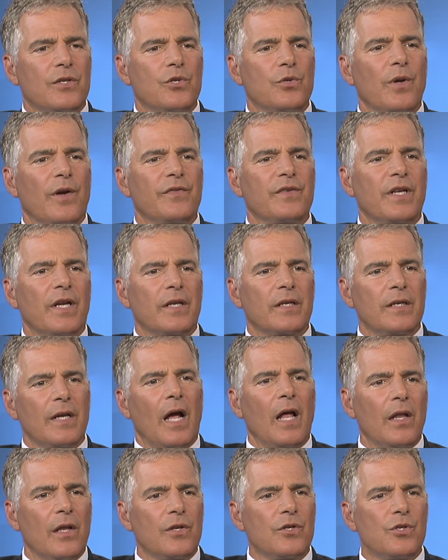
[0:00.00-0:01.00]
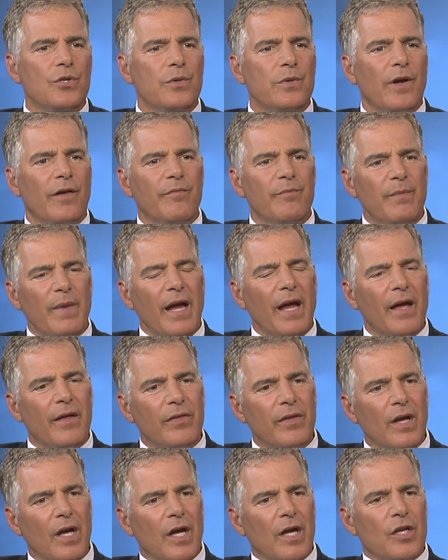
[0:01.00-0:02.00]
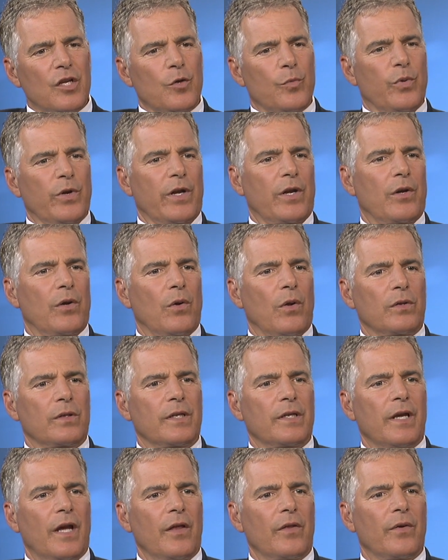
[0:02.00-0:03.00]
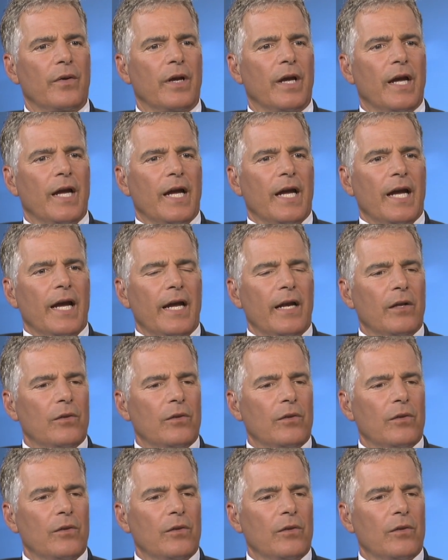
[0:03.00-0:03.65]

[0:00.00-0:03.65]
you have technology, you have math, you're bringing it all together. And it